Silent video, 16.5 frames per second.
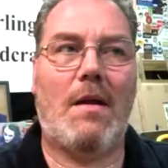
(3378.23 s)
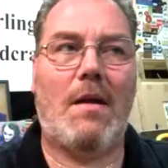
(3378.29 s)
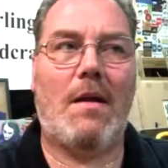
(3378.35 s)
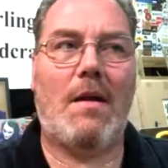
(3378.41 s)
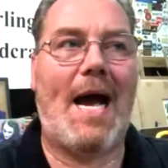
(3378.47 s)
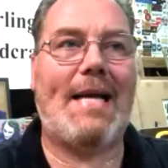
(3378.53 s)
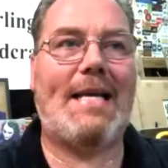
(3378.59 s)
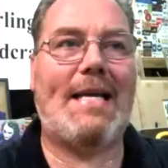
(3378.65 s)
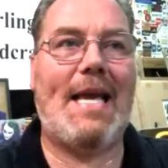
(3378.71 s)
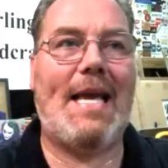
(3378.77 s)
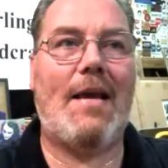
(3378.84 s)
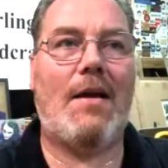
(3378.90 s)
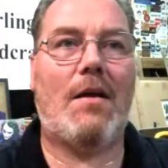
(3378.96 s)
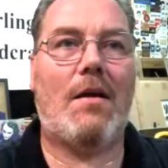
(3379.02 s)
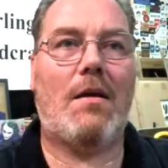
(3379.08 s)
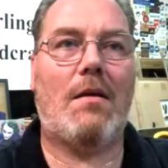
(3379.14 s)
I can't.
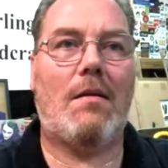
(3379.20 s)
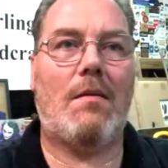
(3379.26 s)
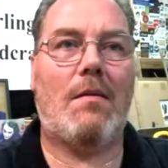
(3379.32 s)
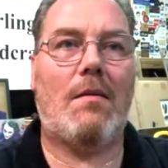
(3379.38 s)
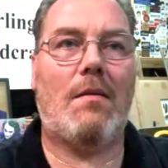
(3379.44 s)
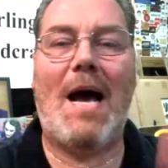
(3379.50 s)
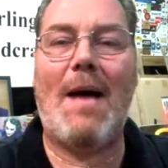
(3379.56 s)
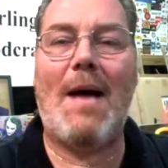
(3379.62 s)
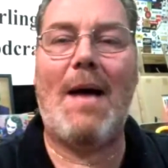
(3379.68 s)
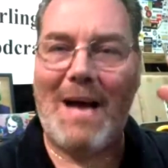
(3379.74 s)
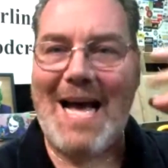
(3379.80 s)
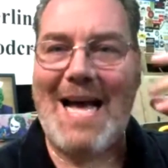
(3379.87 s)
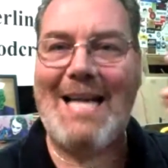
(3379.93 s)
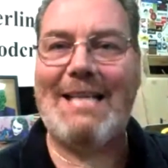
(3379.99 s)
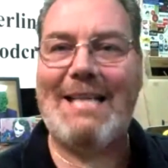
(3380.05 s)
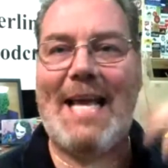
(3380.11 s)
My
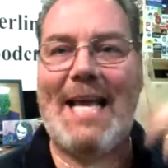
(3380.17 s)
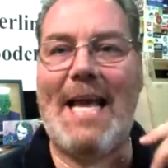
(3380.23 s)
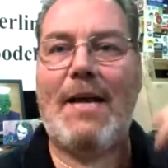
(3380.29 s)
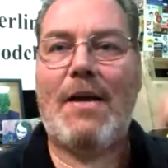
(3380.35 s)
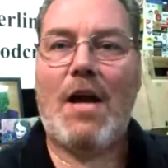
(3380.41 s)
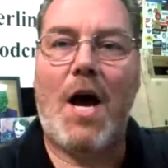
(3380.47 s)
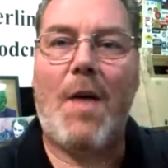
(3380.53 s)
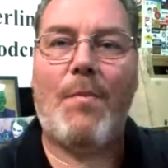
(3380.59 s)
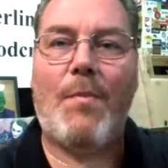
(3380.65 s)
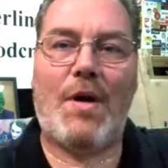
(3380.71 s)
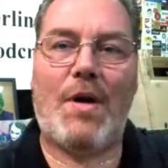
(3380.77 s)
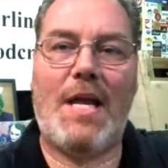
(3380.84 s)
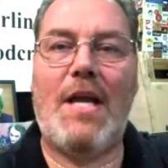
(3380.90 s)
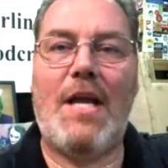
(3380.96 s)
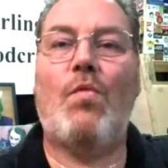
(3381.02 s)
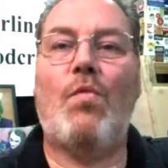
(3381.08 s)
mind can't
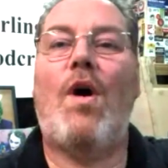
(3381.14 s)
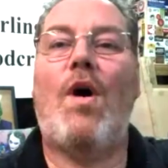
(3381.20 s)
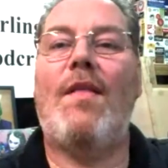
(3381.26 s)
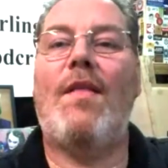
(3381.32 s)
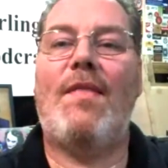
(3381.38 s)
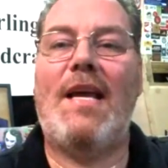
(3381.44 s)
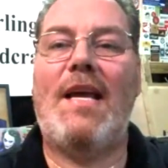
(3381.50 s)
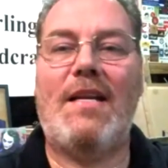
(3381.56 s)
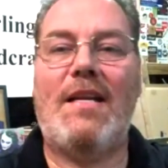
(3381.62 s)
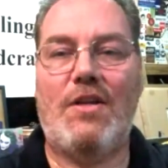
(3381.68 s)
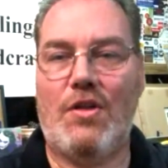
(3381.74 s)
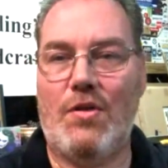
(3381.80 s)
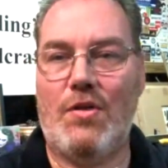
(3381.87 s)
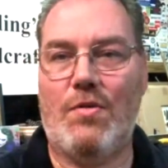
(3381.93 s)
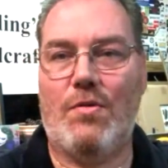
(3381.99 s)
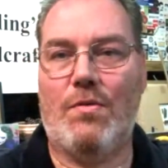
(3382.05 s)
comprehend what they
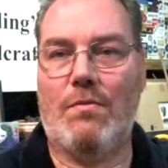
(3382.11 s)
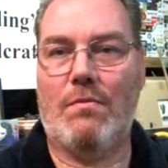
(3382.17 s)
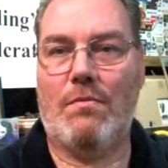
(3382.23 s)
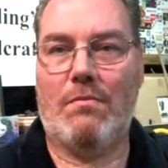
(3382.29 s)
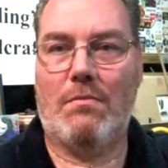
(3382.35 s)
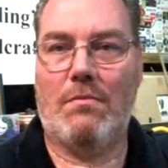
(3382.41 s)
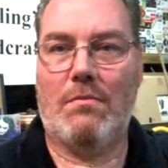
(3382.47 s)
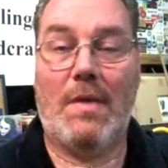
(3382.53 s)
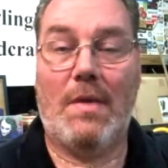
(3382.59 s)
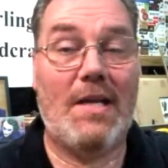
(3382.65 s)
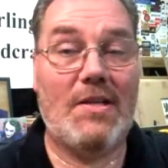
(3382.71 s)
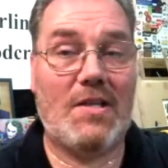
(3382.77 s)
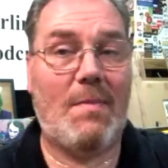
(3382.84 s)
do. Is it